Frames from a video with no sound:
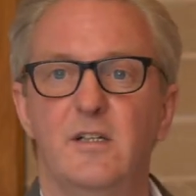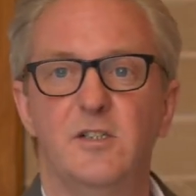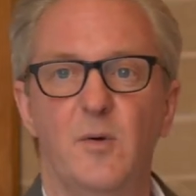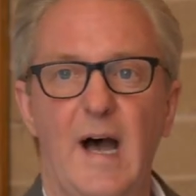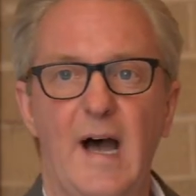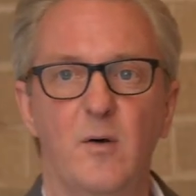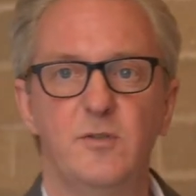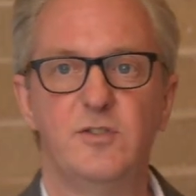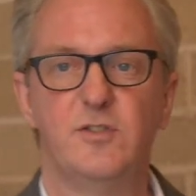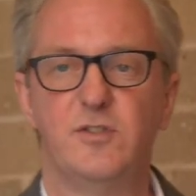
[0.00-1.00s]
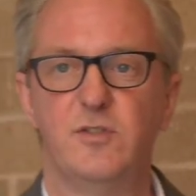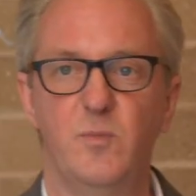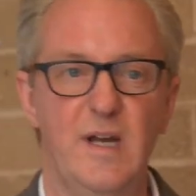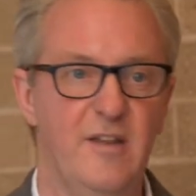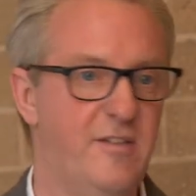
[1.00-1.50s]
to a house
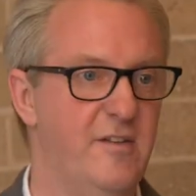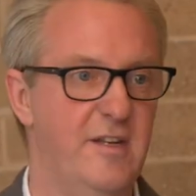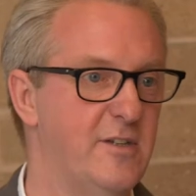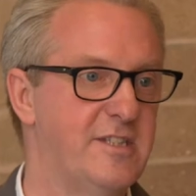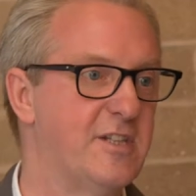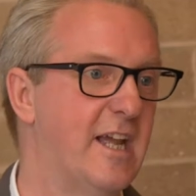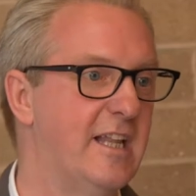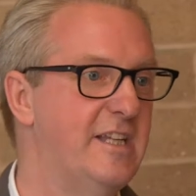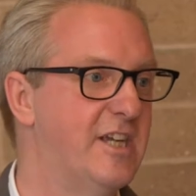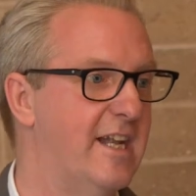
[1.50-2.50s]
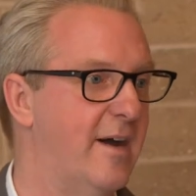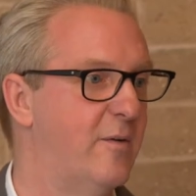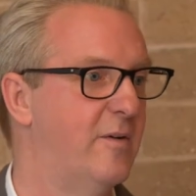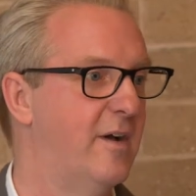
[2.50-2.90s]
with, you know, it sounds like a cliche now,